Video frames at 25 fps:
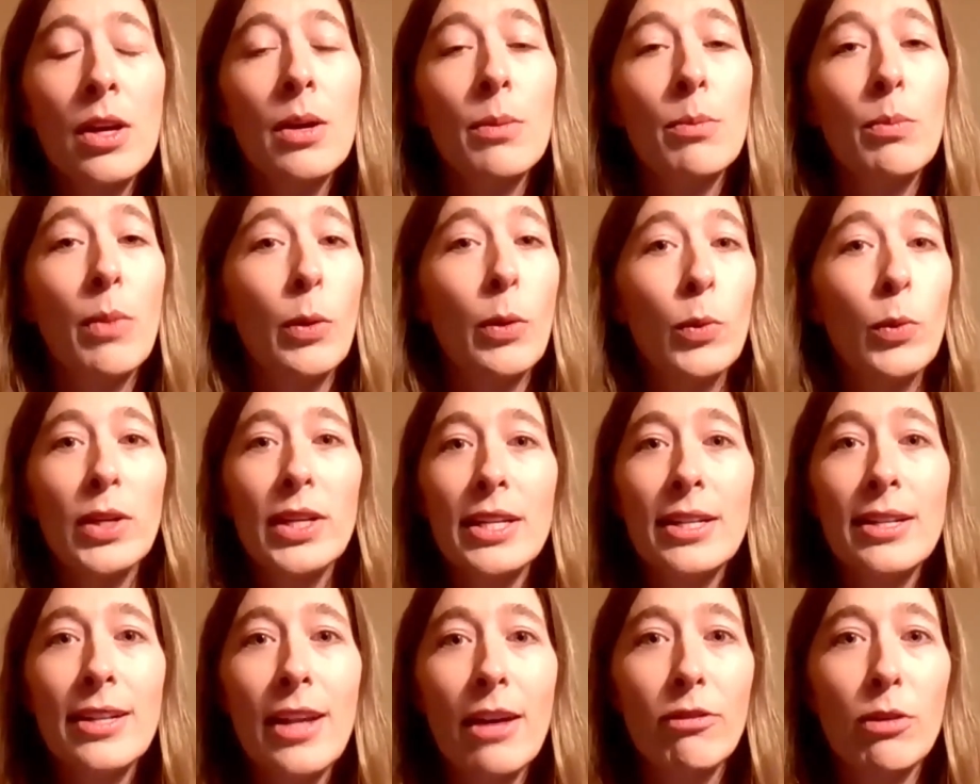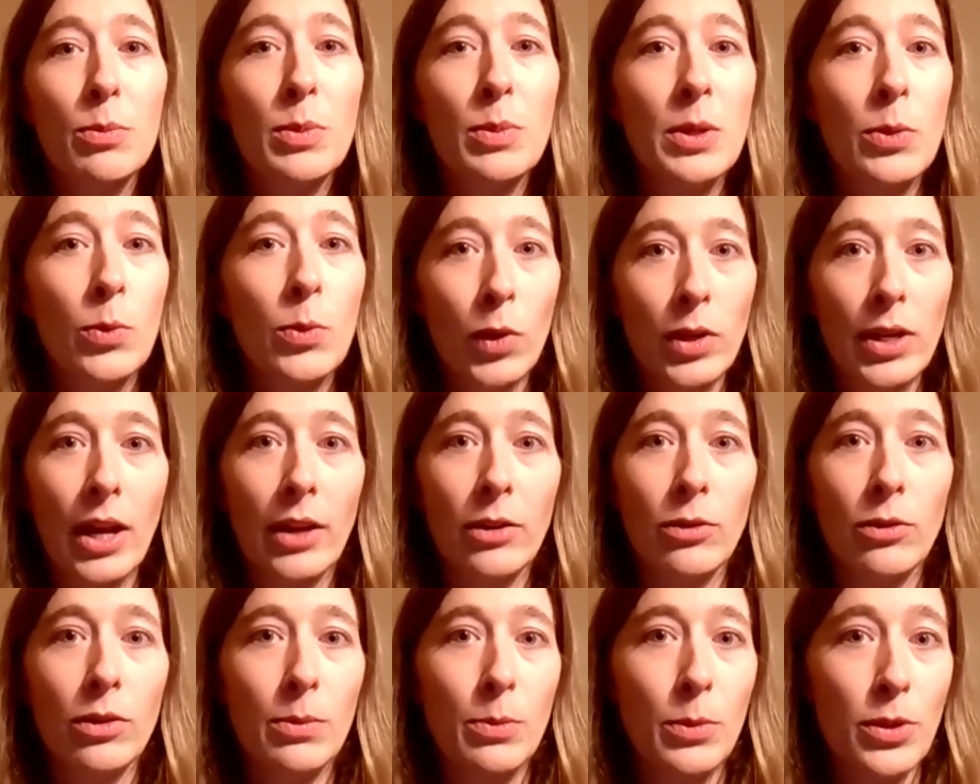but we can never be
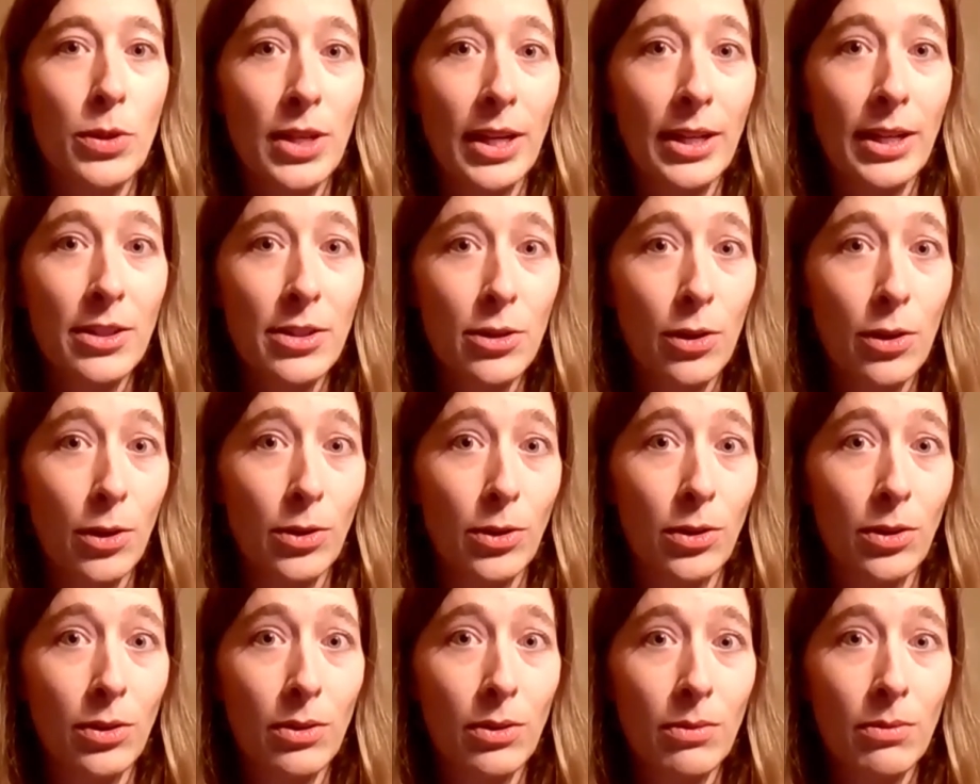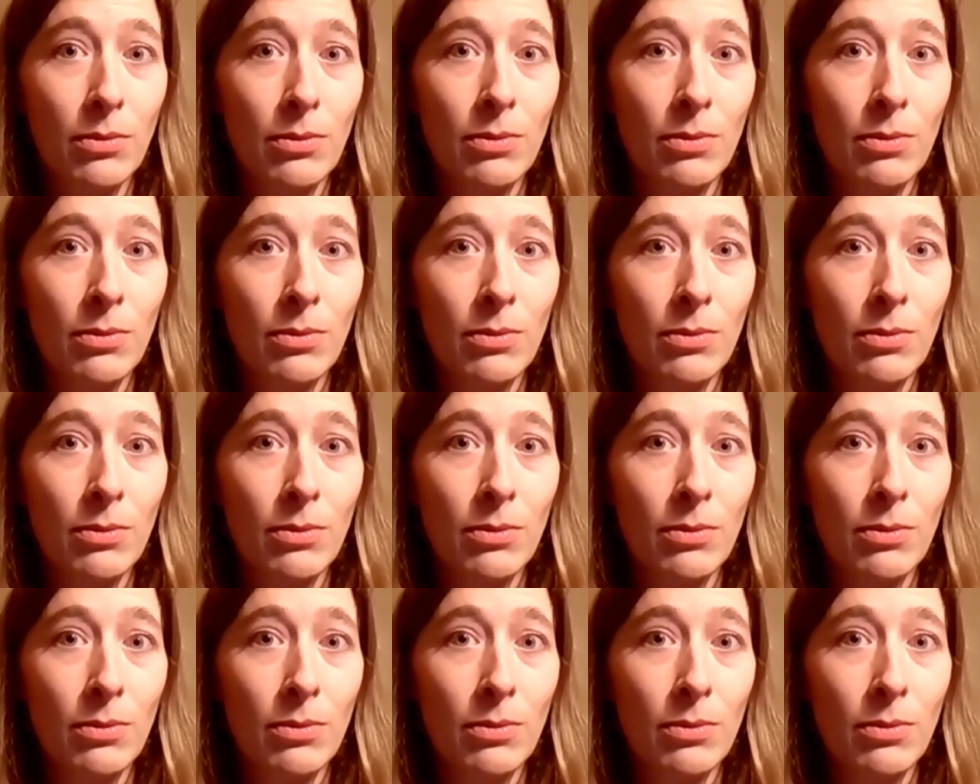100% certain.